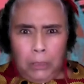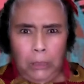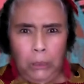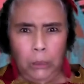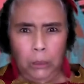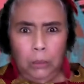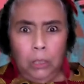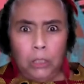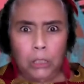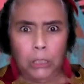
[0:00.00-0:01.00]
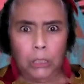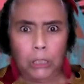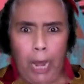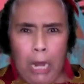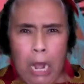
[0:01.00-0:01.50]
then he
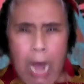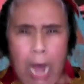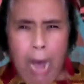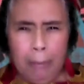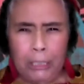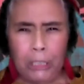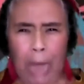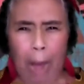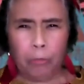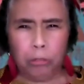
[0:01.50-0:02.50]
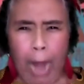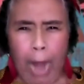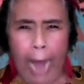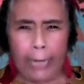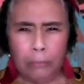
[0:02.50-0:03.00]
said, I'm going to stop
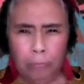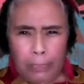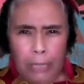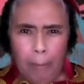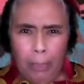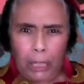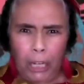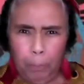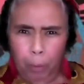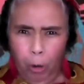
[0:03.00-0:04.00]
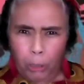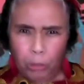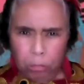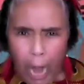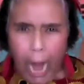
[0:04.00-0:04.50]
crying and I'm going to keep on
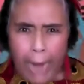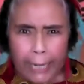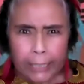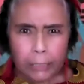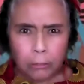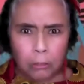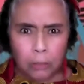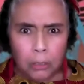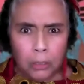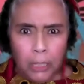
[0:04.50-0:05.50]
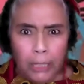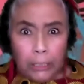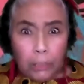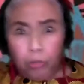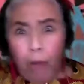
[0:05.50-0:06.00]
trying. And
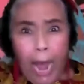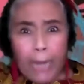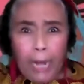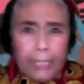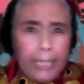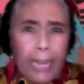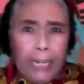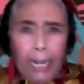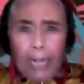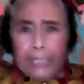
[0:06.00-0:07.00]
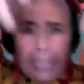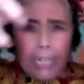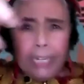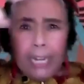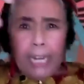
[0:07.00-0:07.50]
he tried again,
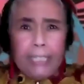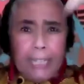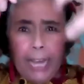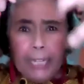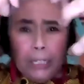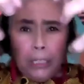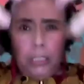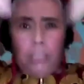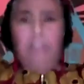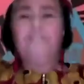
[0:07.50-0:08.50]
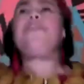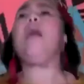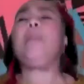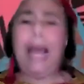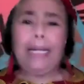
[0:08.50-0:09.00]
again, again, and he
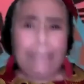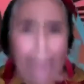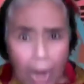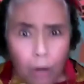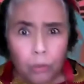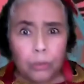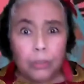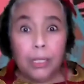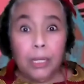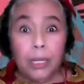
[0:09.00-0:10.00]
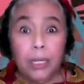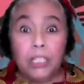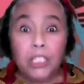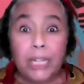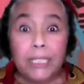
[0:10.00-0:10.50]
fell back down.
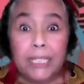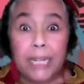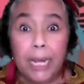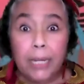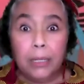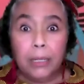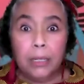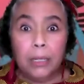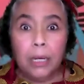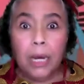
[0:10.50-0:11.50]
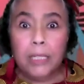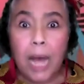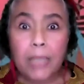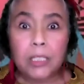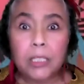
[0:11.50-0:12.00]
Just then,
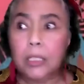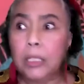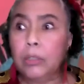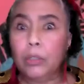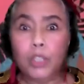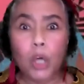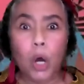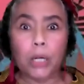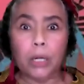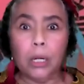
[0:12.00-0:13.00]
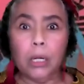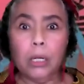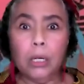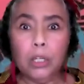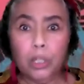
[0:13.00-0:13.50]
Anansi's little daughter,
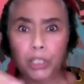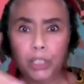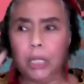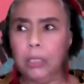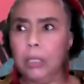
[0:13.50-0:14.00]
Cushion,